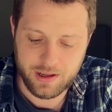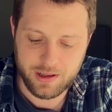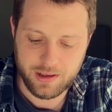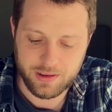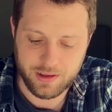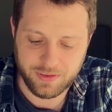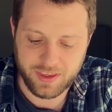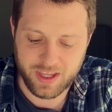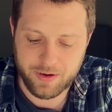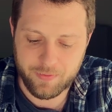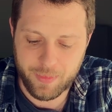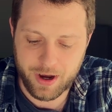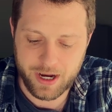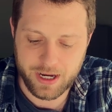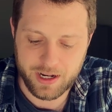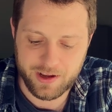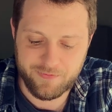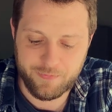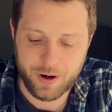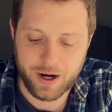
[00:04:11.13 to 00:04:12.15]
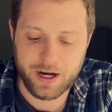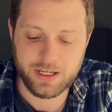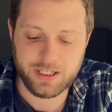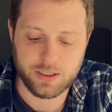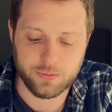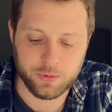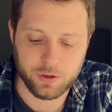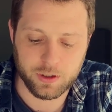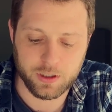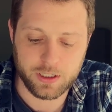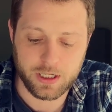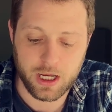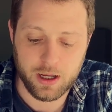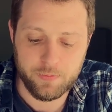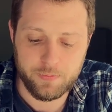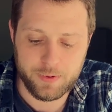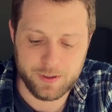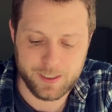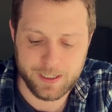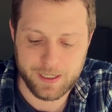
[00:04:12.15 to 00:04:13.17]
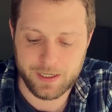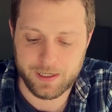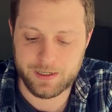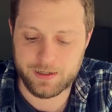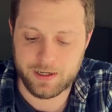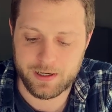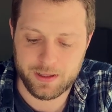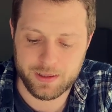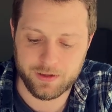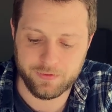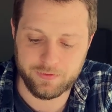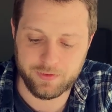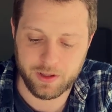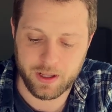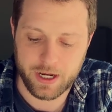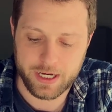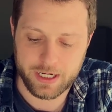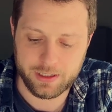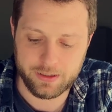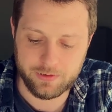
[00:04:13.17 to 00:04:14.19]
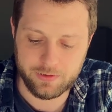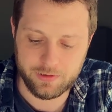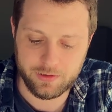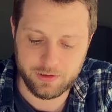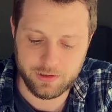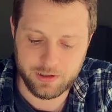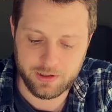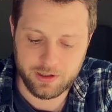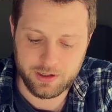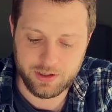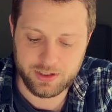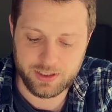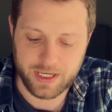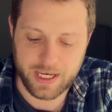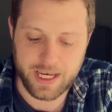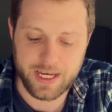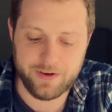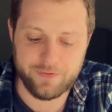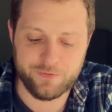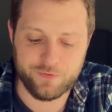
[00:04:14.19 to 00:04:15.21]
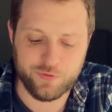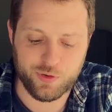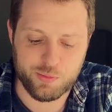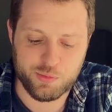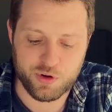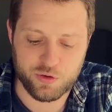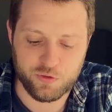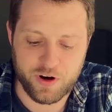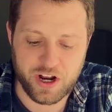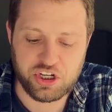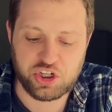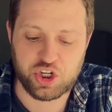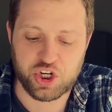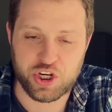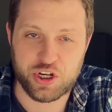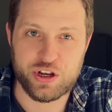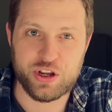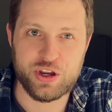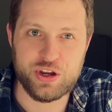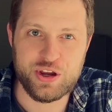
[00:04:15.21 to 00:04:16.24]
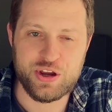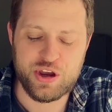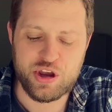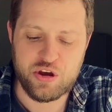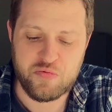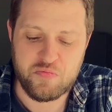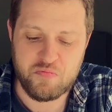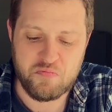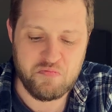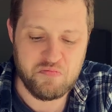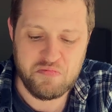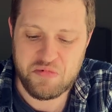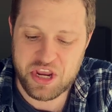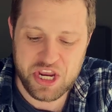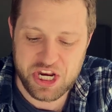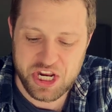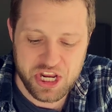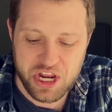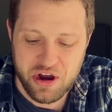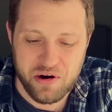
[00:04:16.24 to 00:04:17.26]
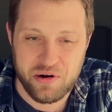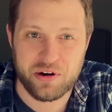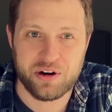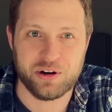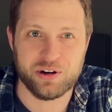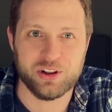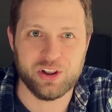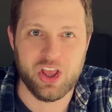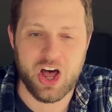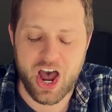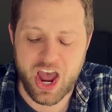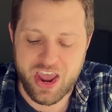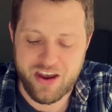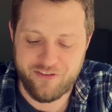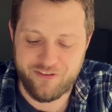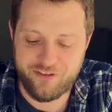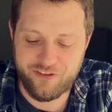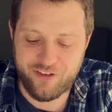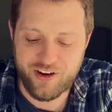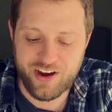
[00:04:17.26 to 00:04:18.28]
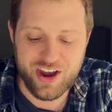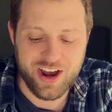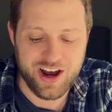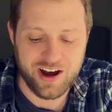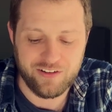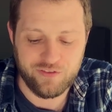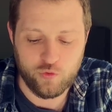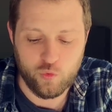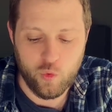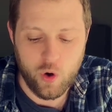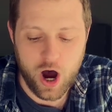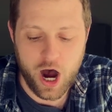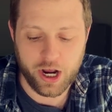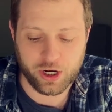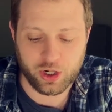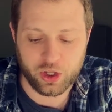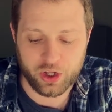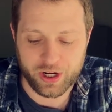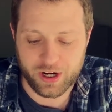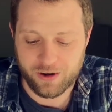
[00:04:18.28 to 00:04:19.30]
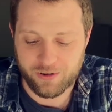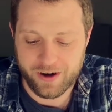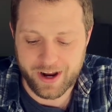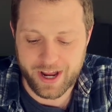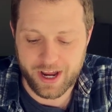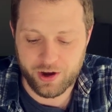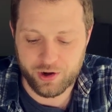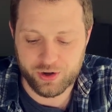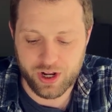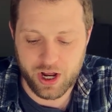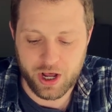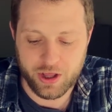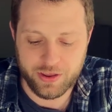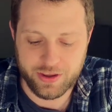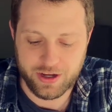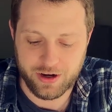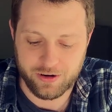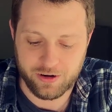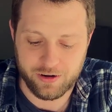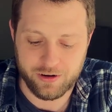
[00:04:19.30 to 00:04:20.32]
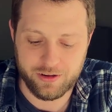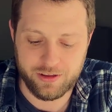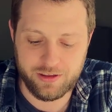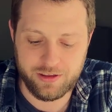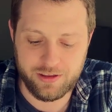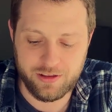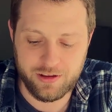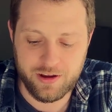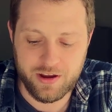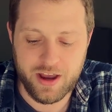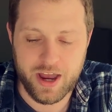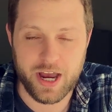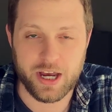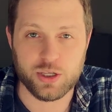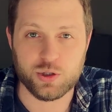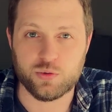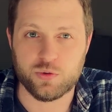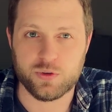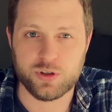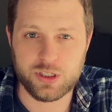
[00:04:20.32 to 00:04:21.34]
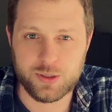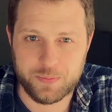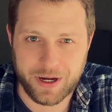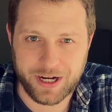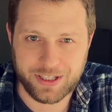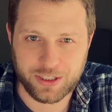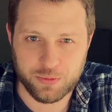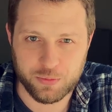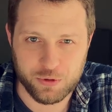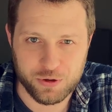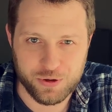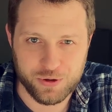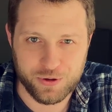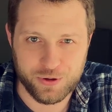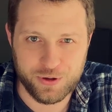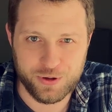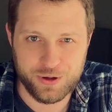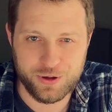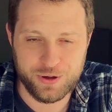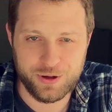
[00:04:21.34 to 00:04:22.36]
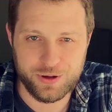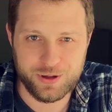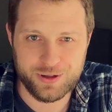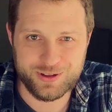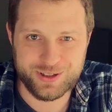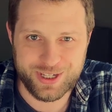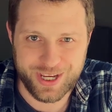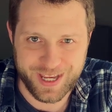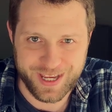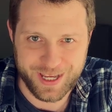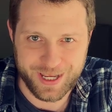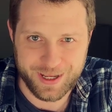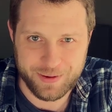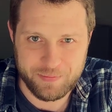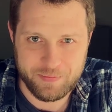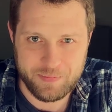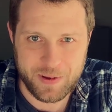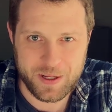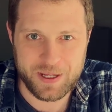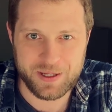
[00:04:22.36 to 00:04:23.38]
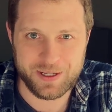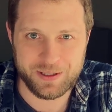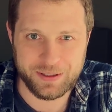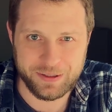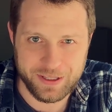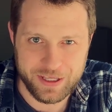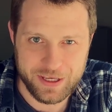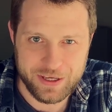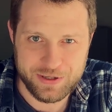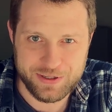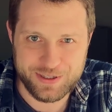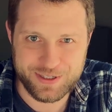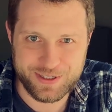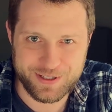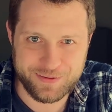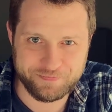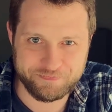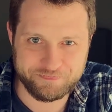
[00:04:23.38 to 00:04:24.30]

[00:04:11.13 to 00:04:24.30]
that they might, if possible, accompany it in the flight, saved from the wretched, mediocre life of waddling around on the earth as respectable, tame geese.